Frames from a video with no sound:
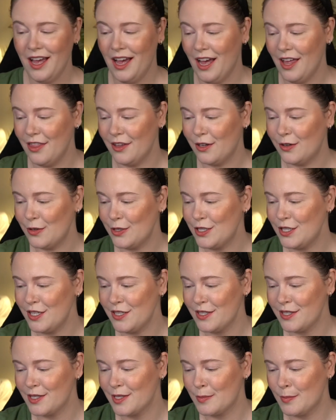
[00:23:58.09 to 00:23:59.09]
uh, the
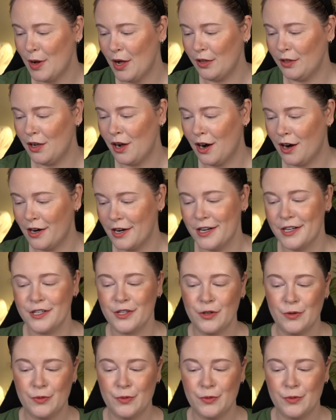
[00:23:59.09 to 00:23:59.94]
Grinch's small heart